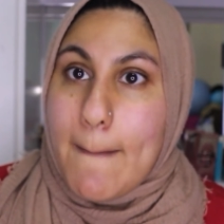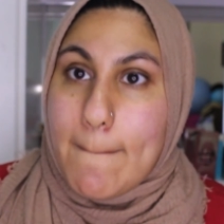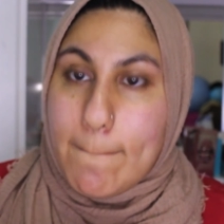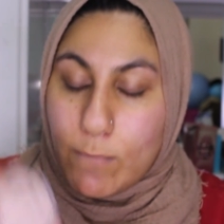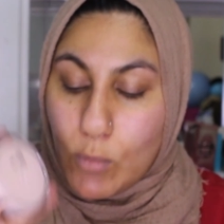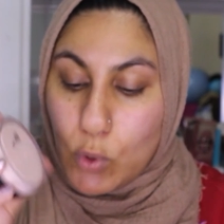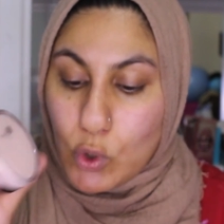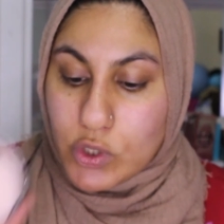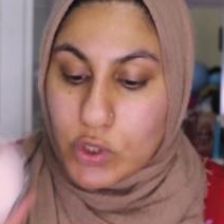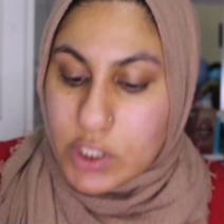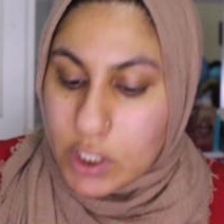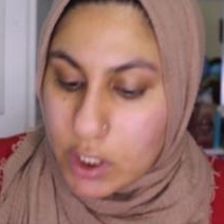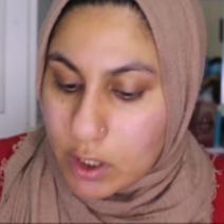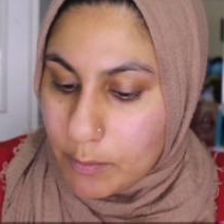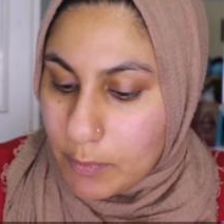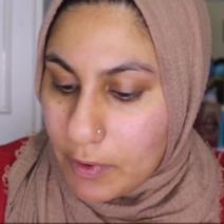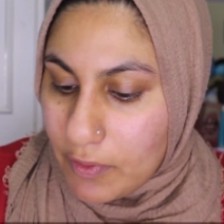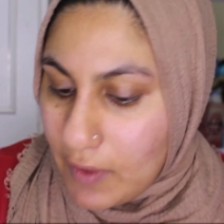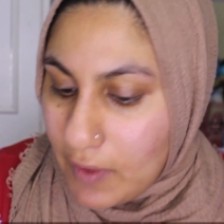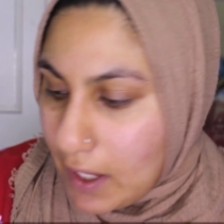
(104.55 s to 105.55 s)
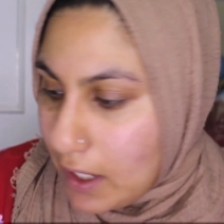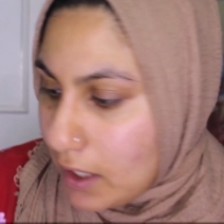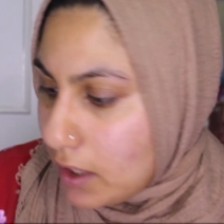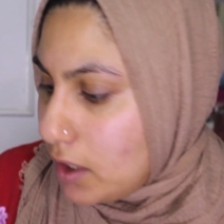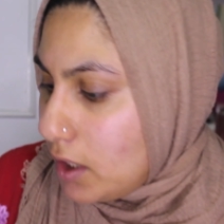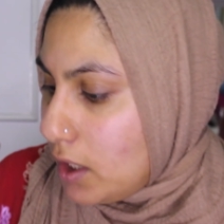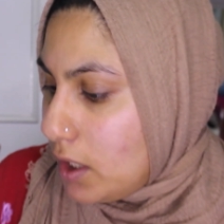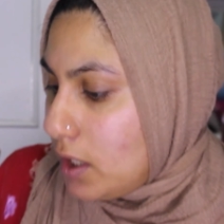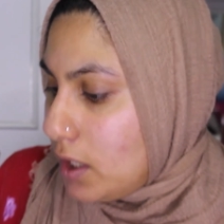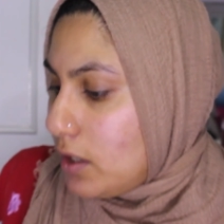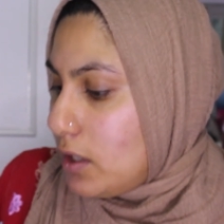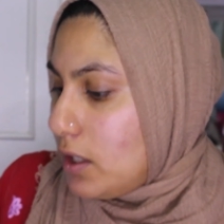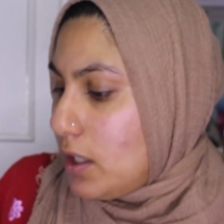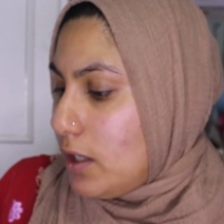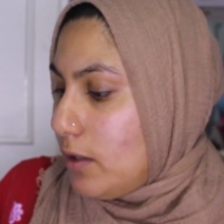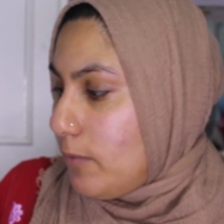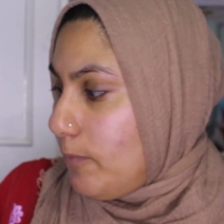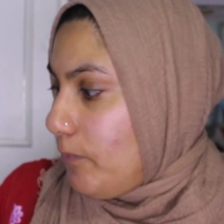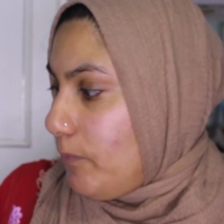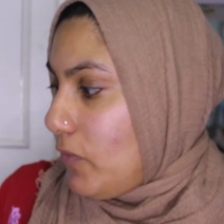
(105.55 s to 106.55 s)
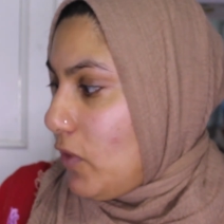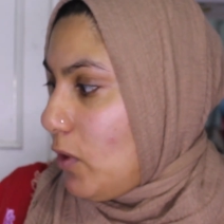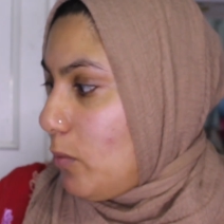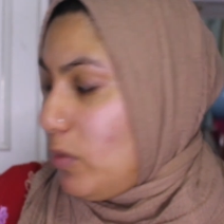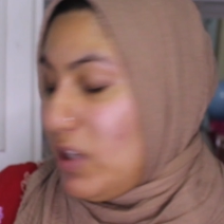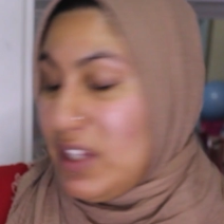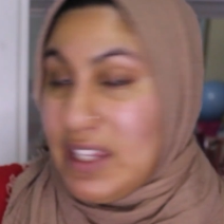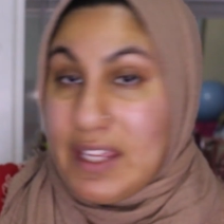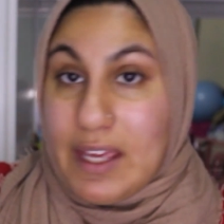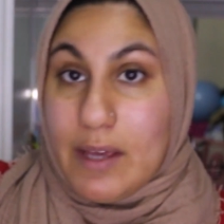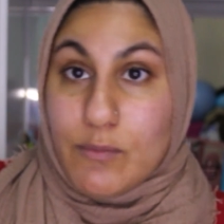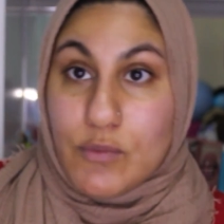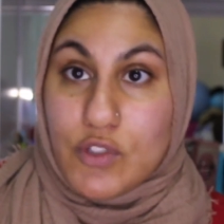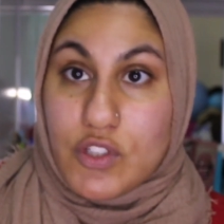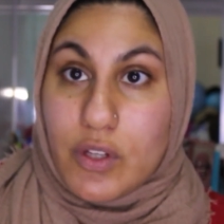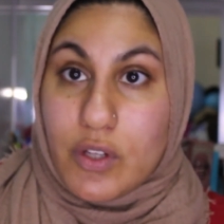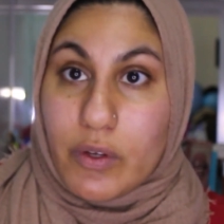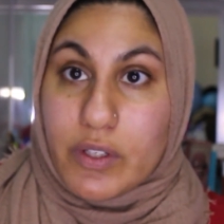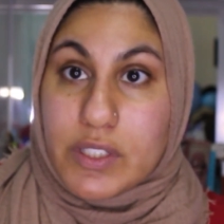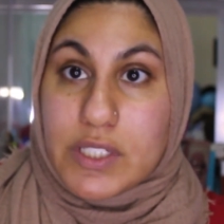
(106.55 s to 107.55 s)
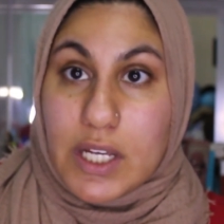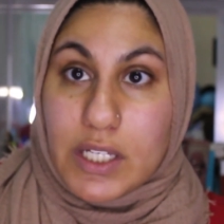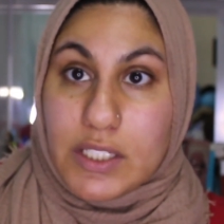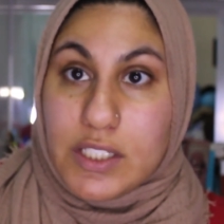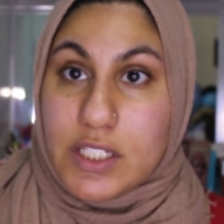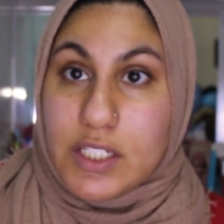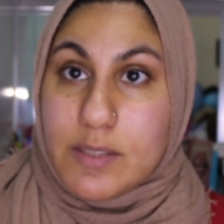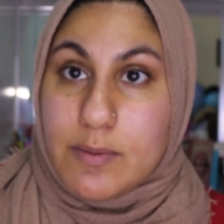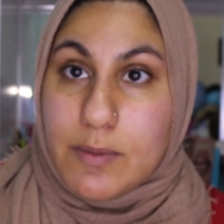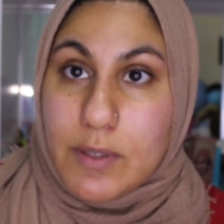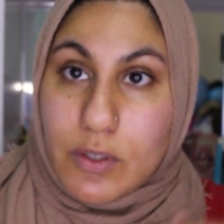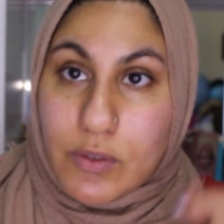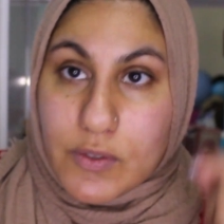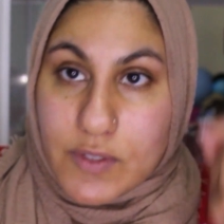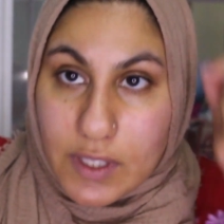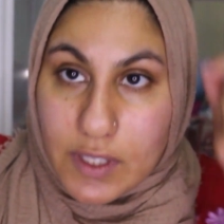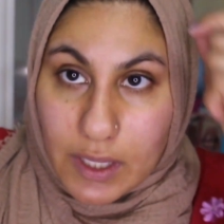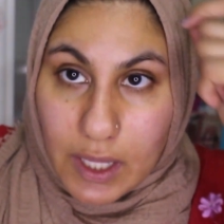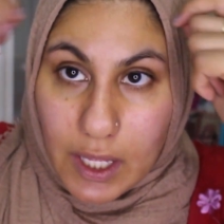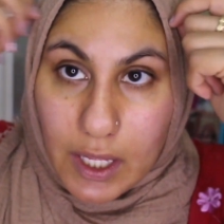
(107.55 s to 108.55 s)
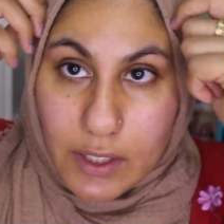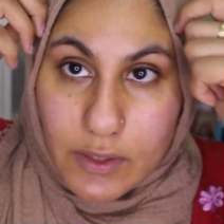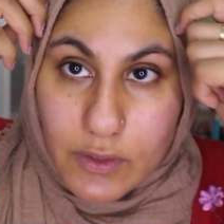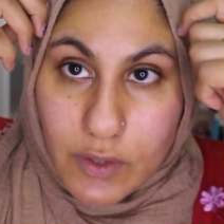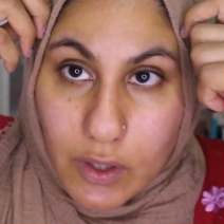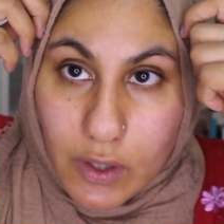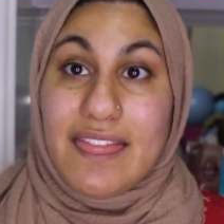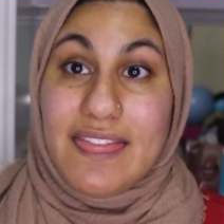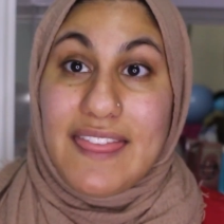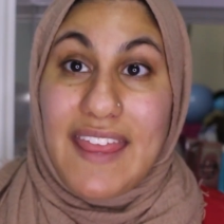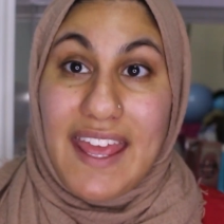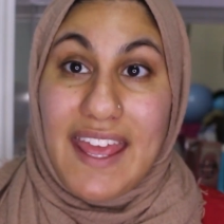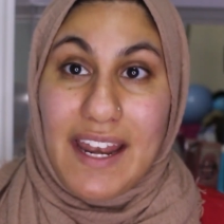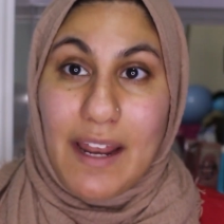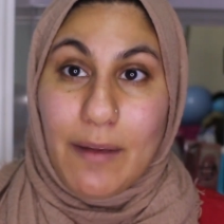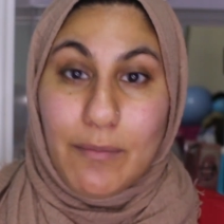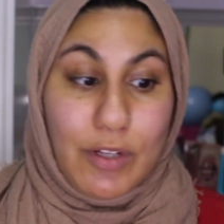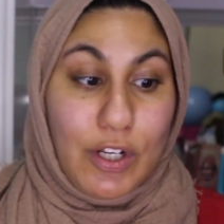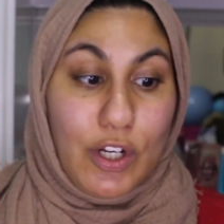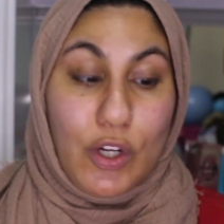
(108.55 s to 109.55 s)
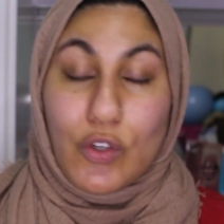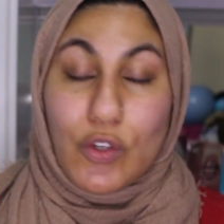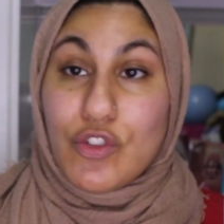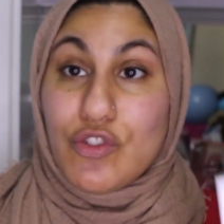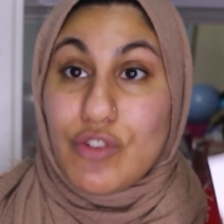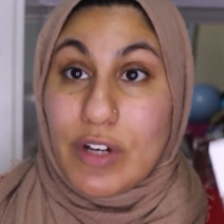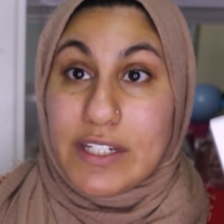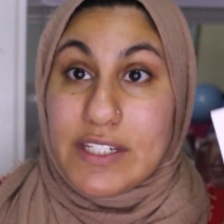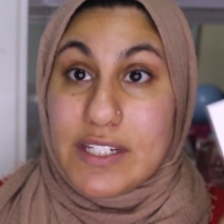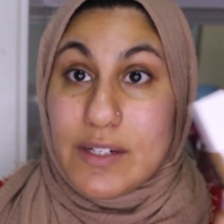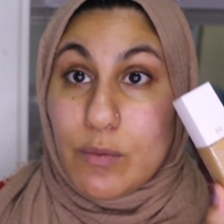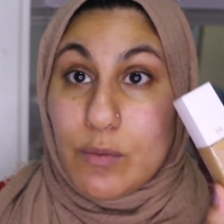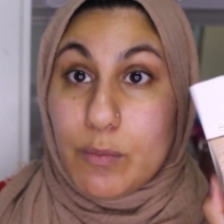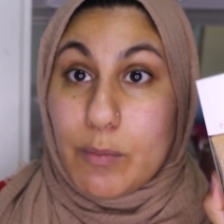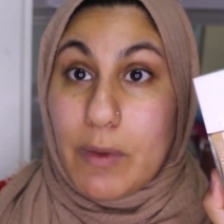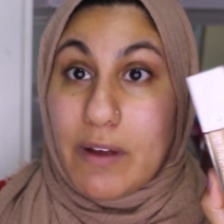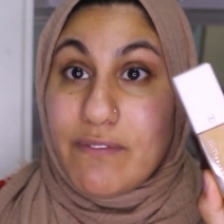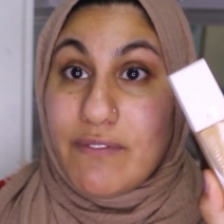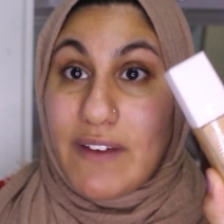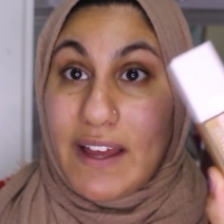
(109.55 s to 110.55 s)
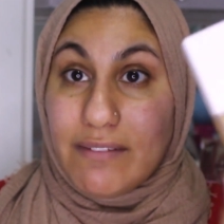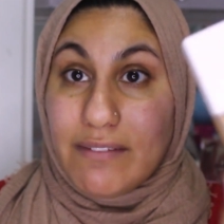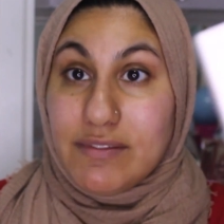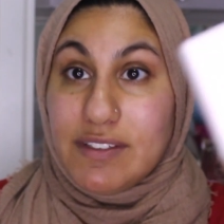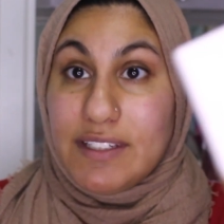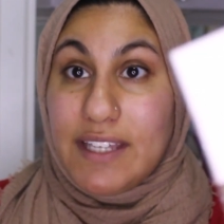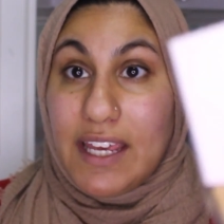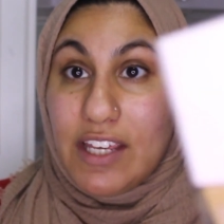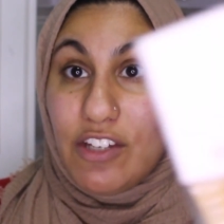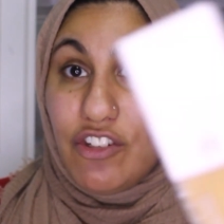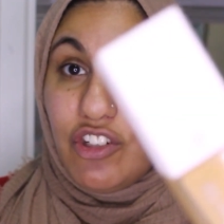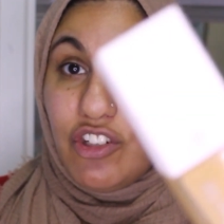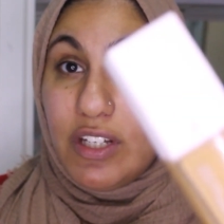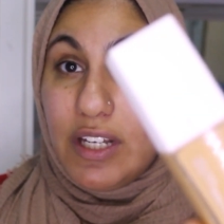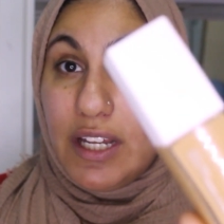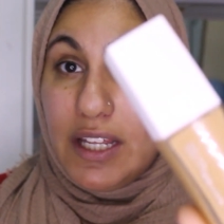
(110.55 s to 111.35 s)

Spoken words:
More to come on that, but yeah, I'm so excited to be using that. Then I'm going to go straight in with my foundation,